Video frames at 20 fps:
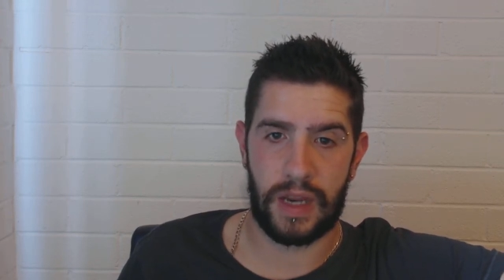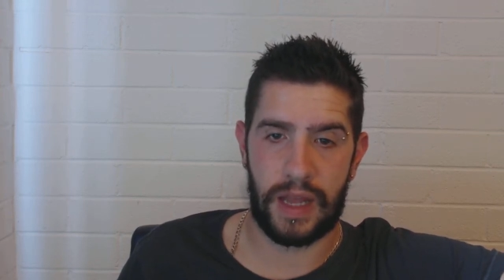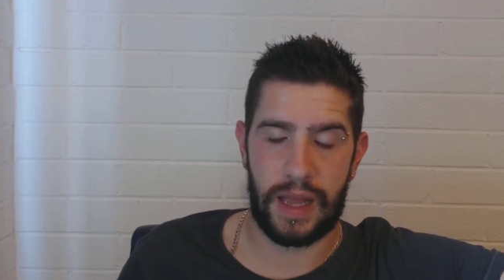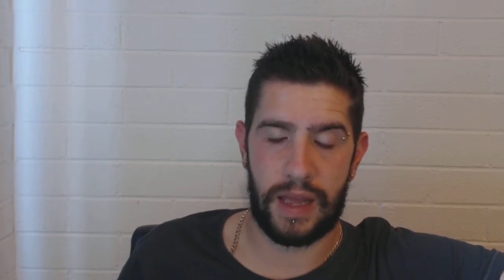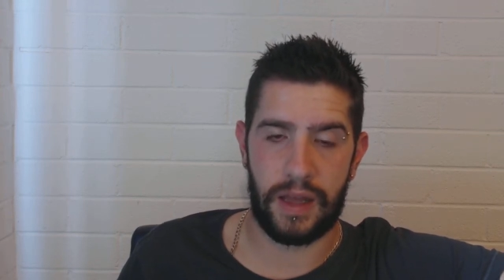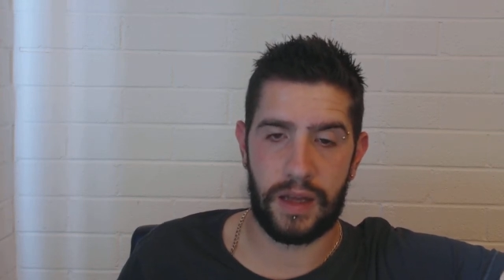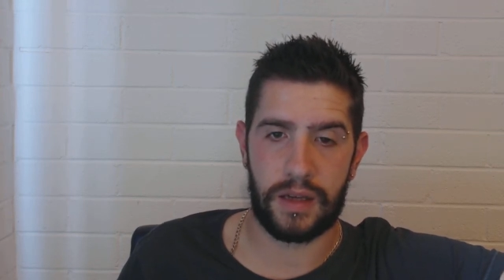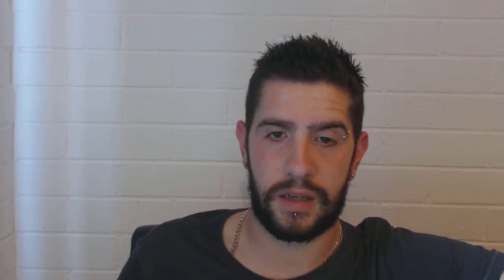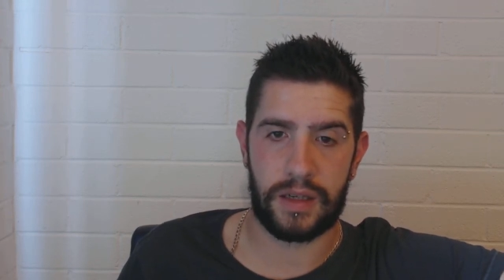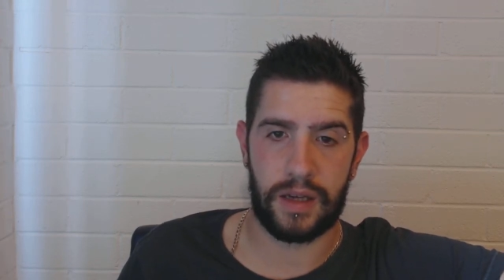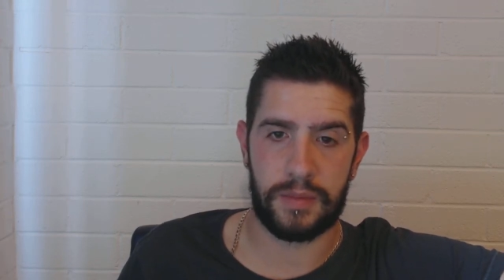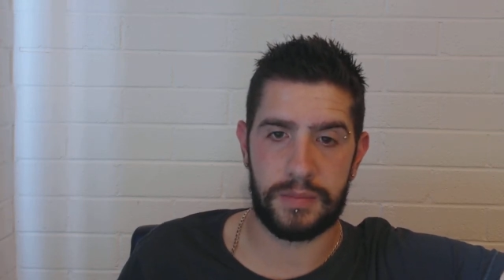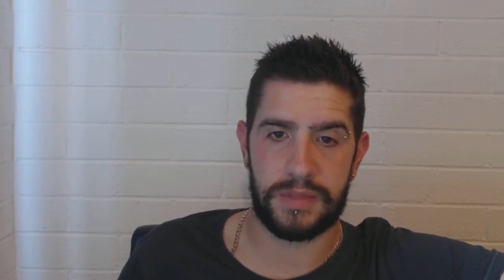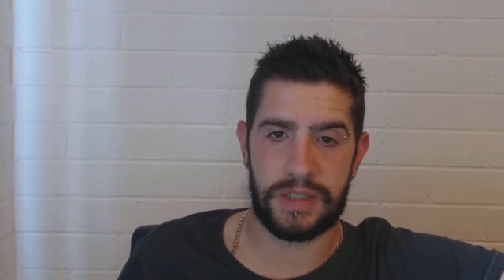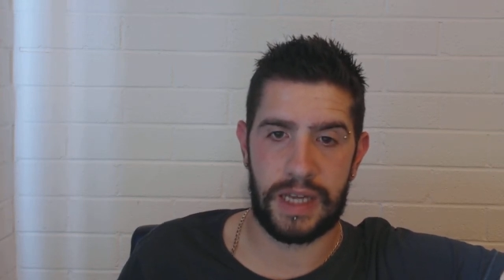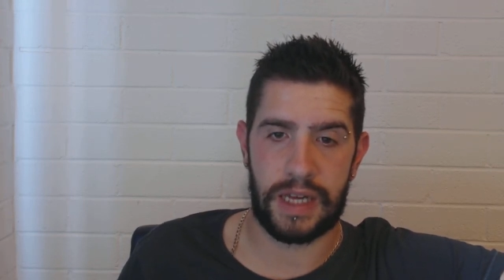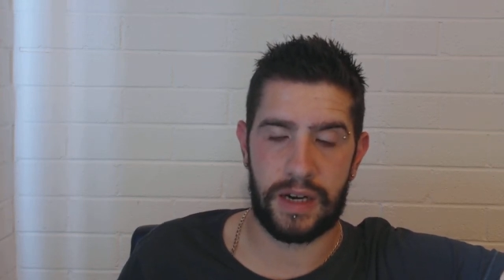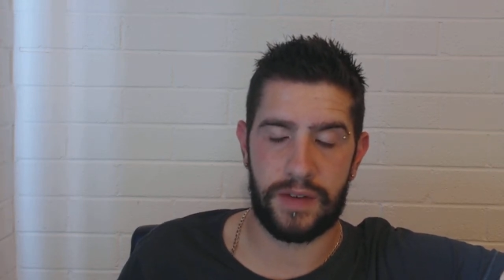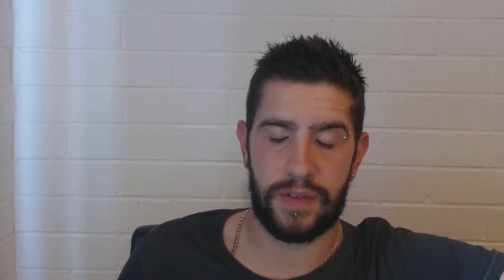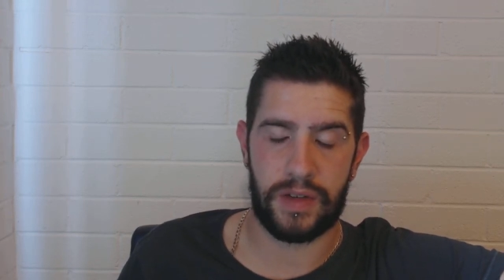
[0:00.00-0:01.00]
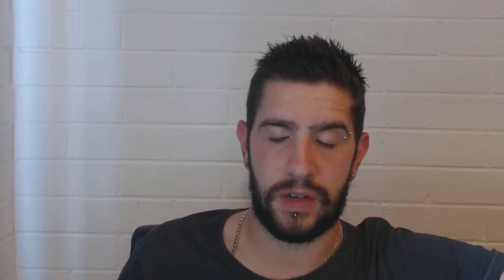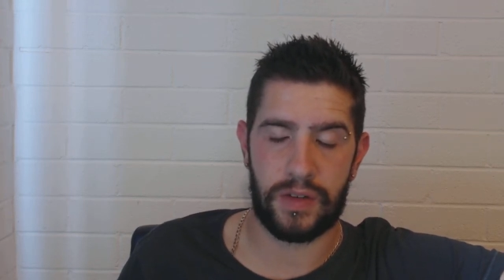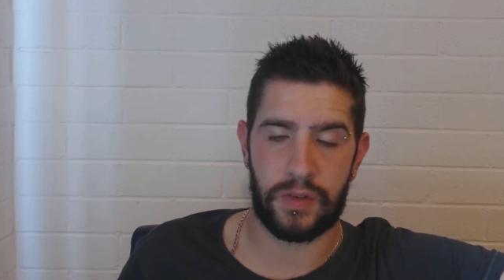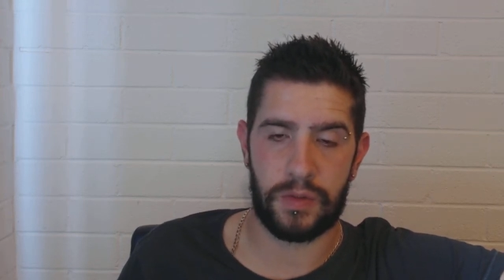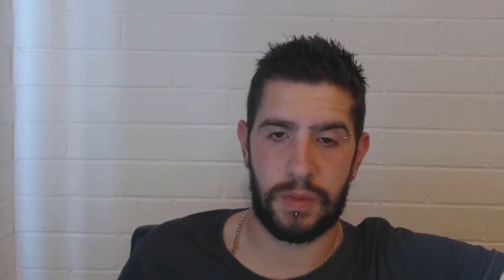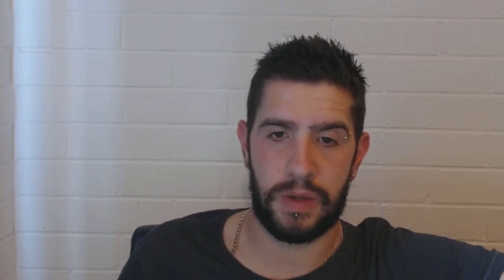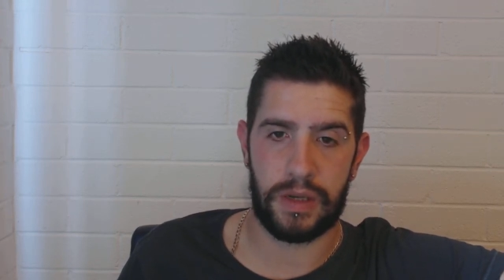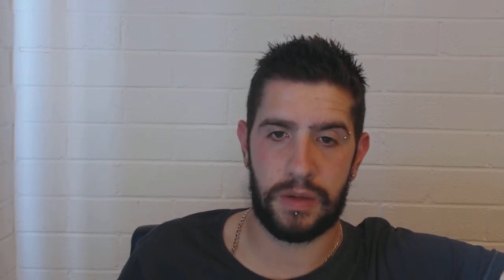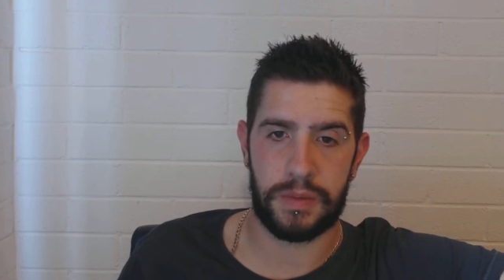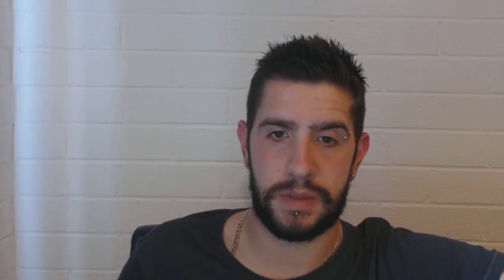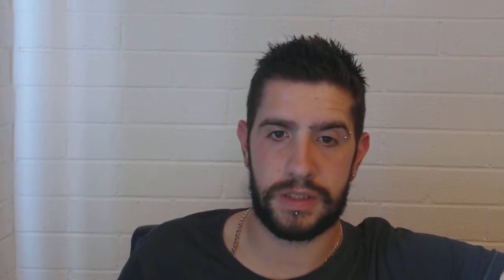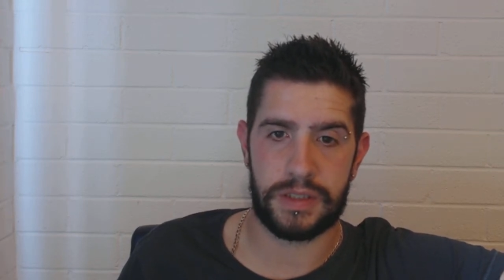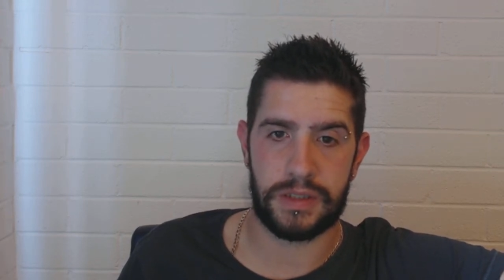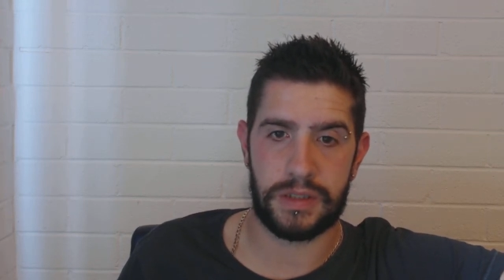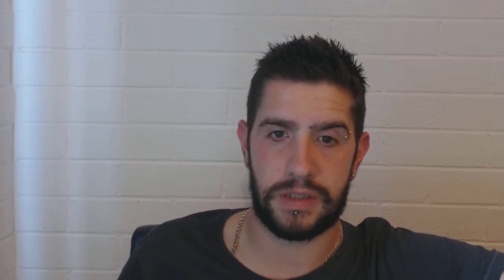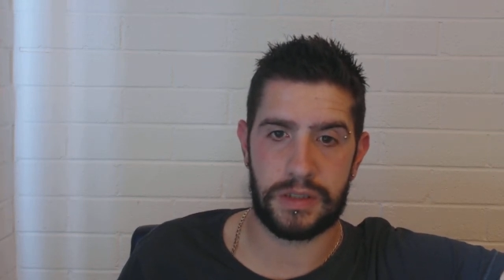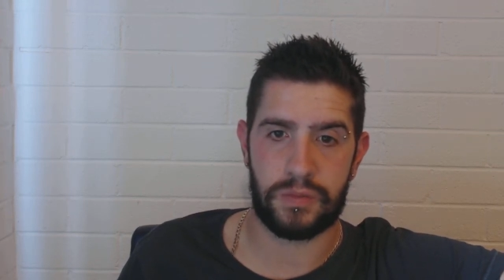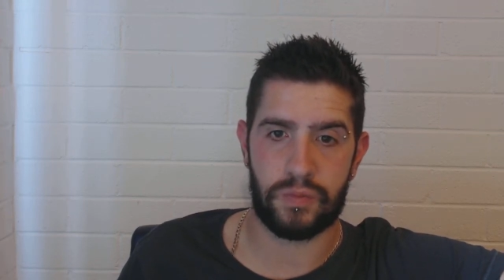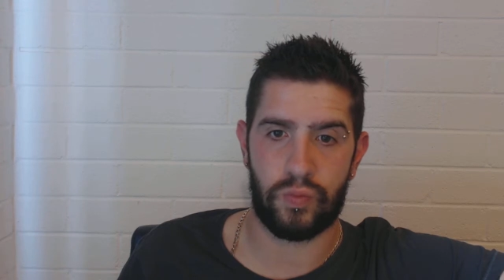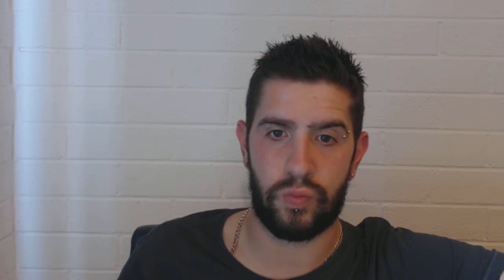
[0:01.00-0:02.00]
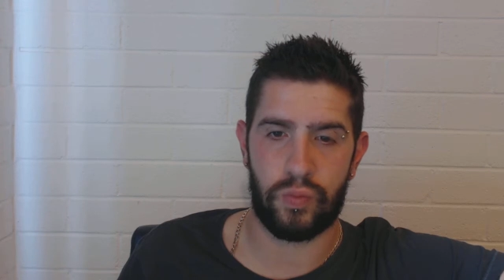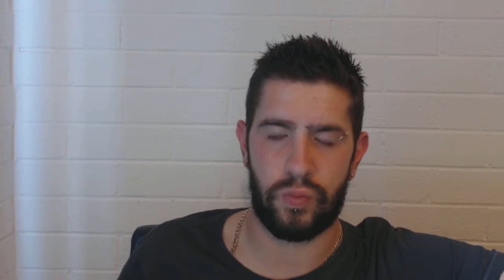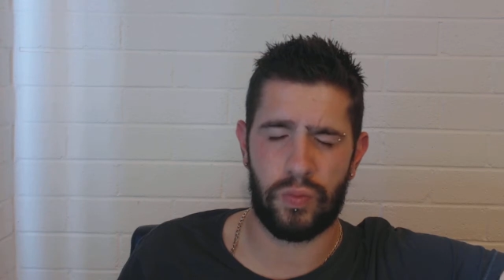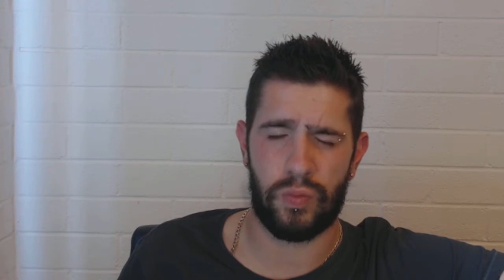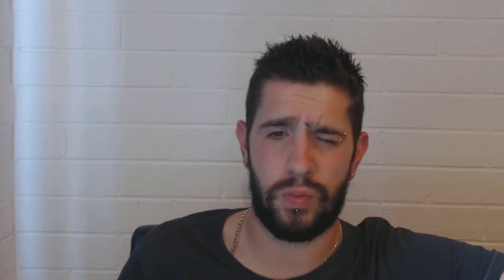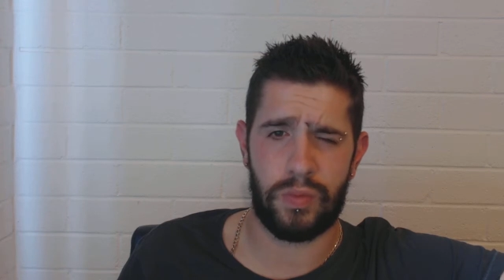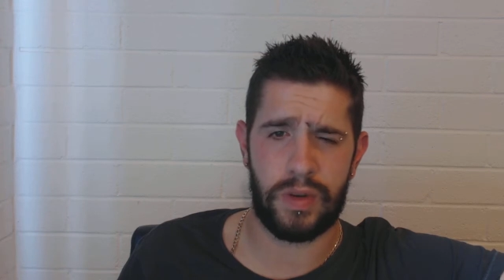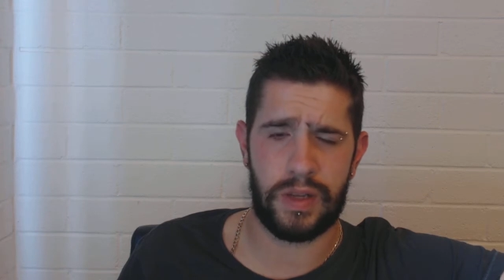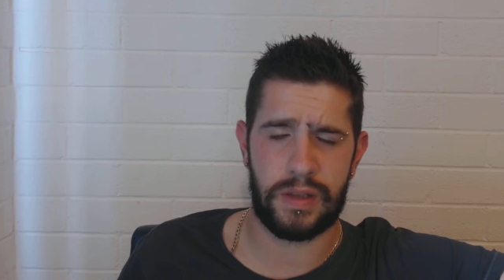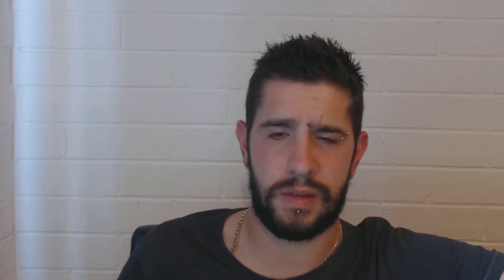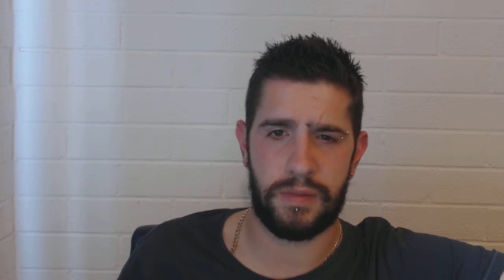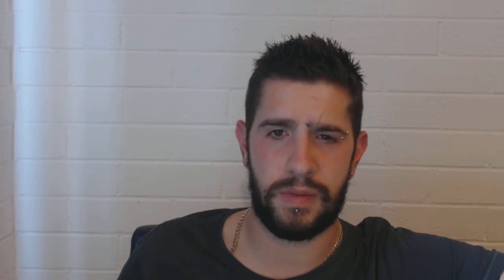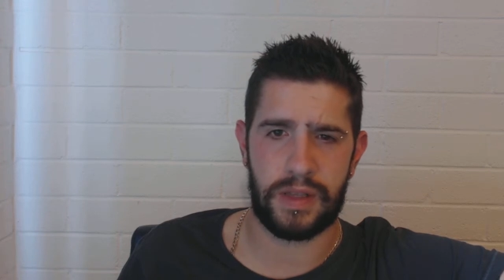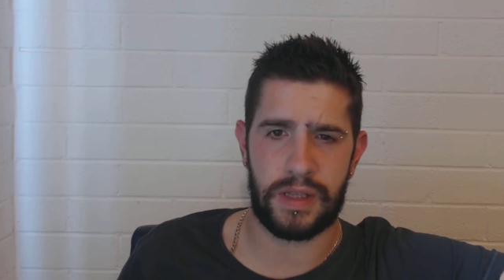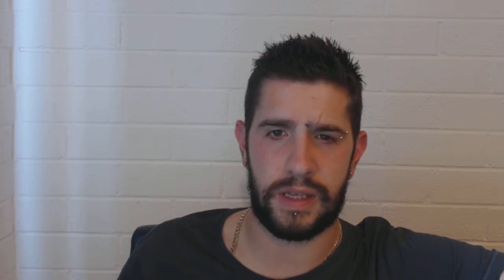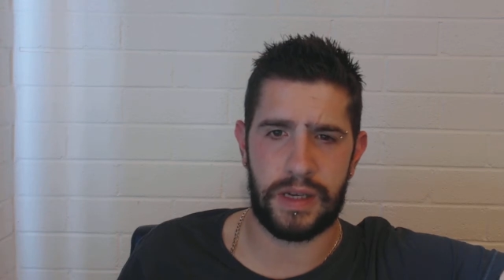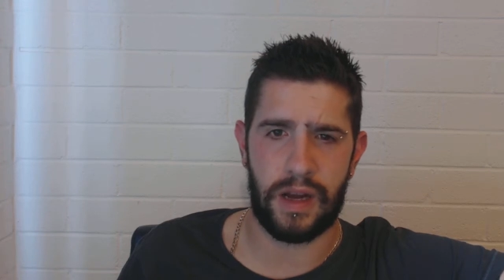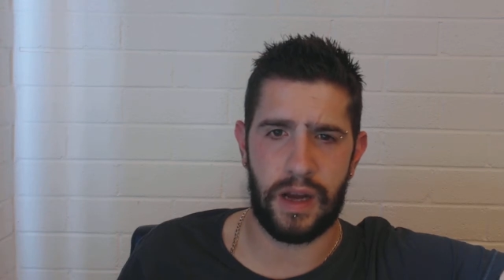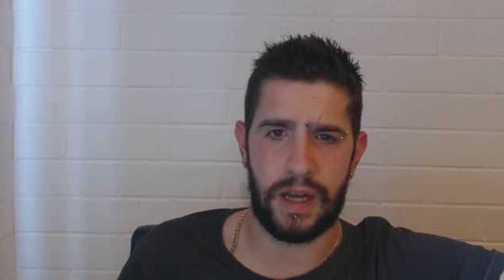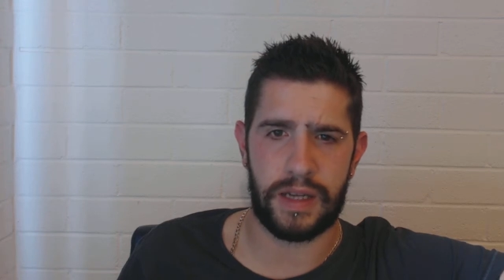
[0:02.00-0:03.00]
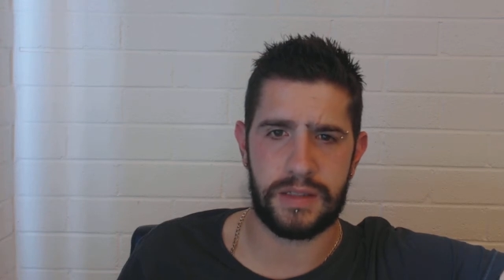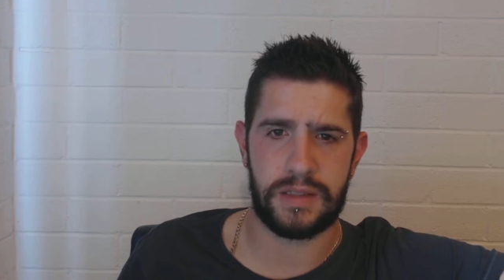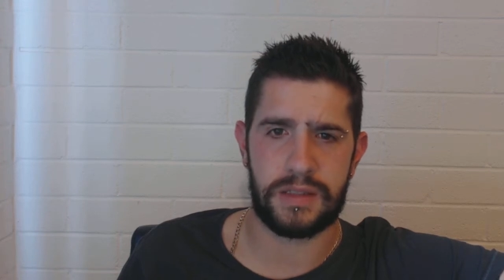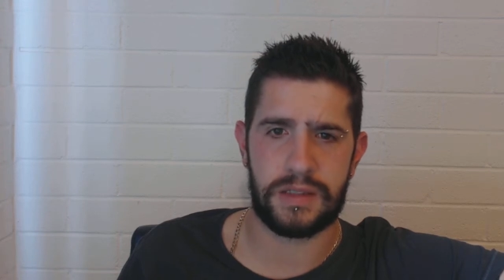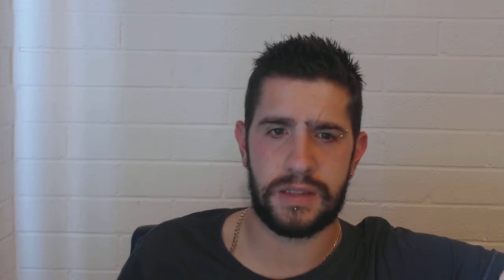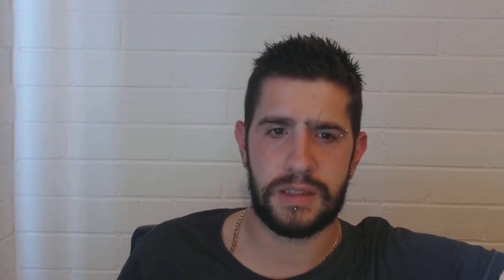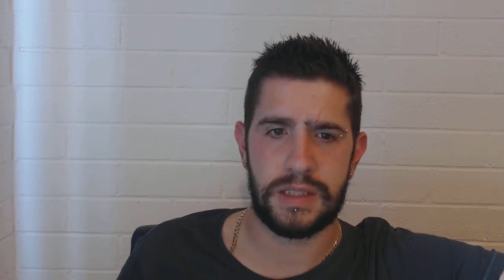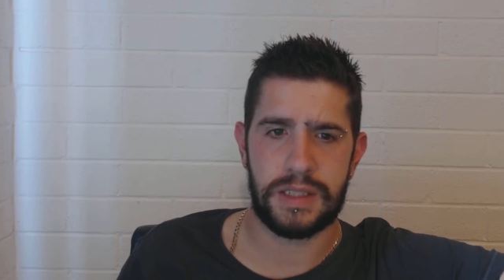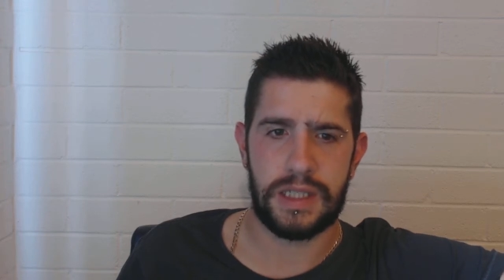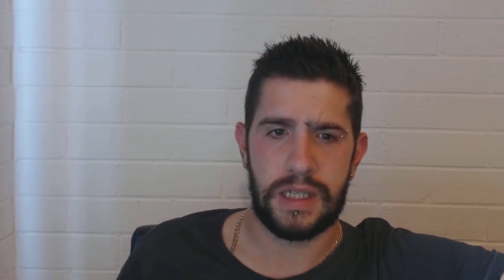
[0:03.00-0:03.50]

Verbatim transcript: uh, comes out of it as well, which is really really nice.